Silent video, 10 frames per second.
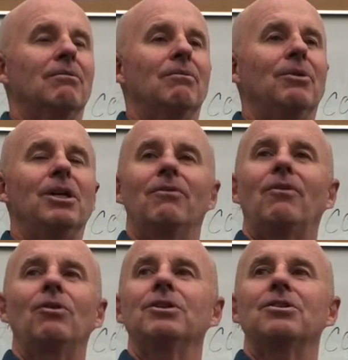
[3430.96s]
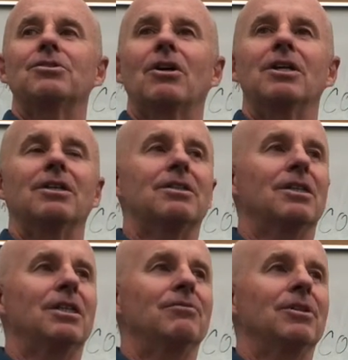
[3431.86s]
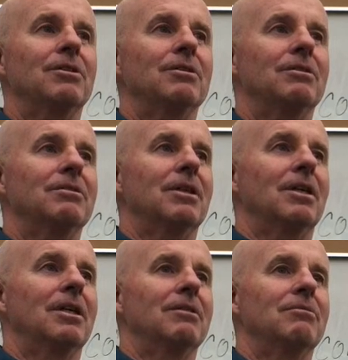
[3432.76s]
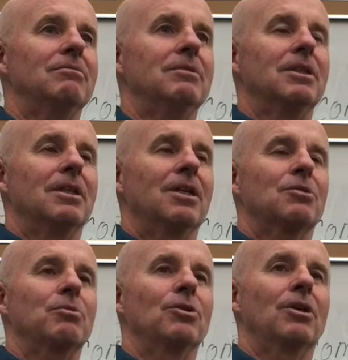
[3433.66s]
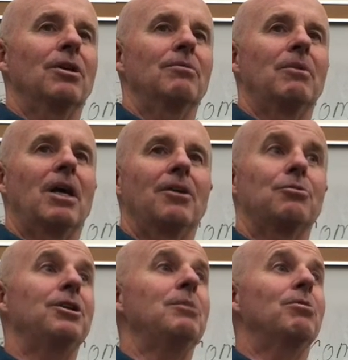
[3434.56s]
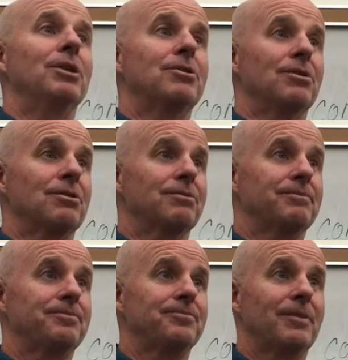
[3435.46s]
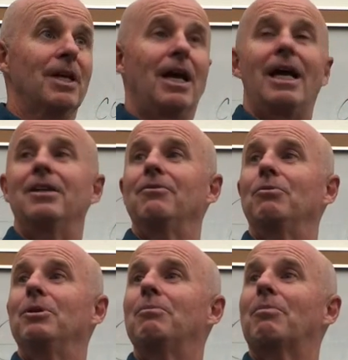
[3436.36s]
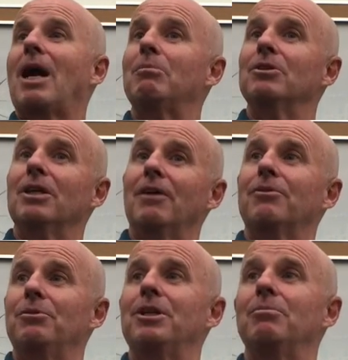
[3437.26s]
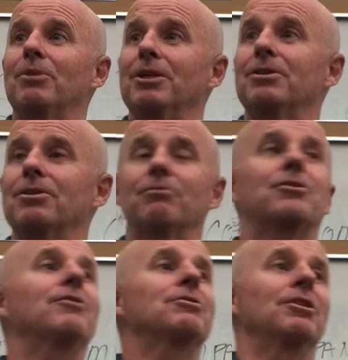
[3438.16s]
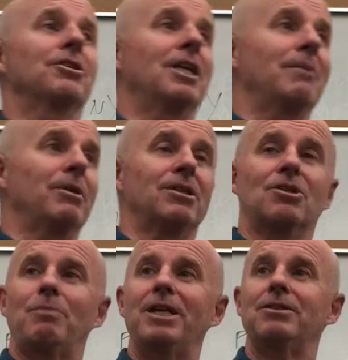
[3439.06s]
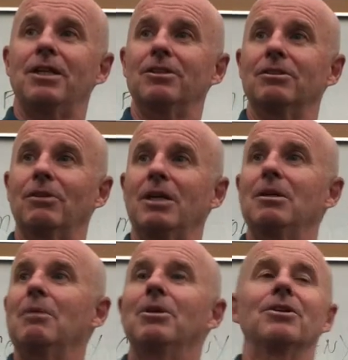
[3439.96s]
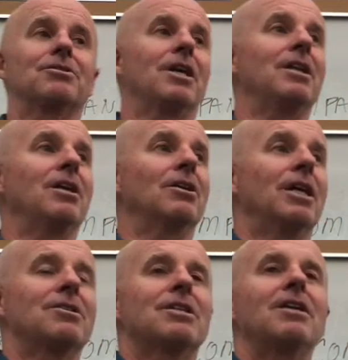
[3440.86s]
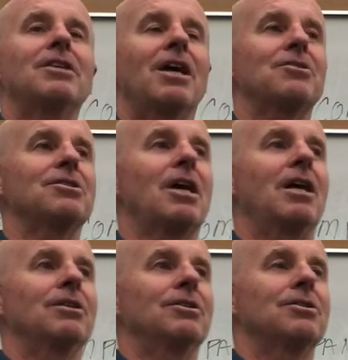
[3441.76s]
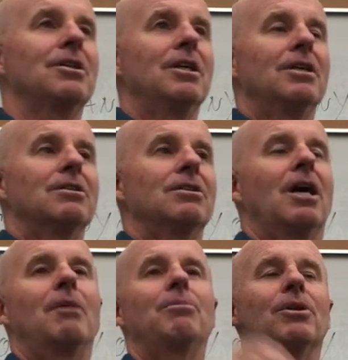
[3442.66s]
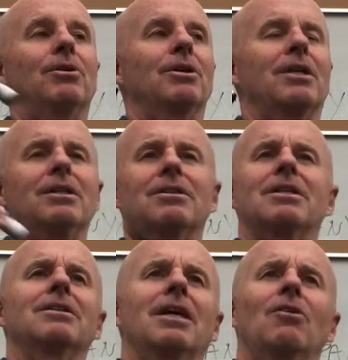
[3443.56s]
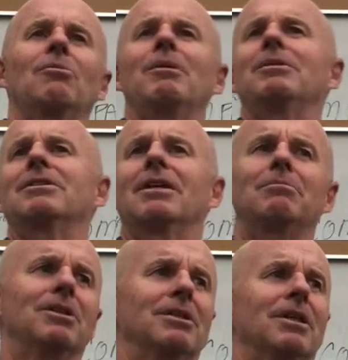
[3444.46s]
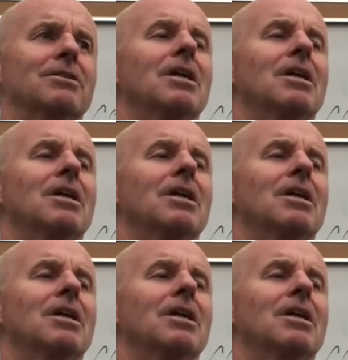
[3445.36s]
We only started to even explore 3D printers. And we probably will have 3D printers. First of all, they're going to have them at the space station, right? Because then they don't, it's $10,000 to upload, I think it's $10,000 or maybe $10 million.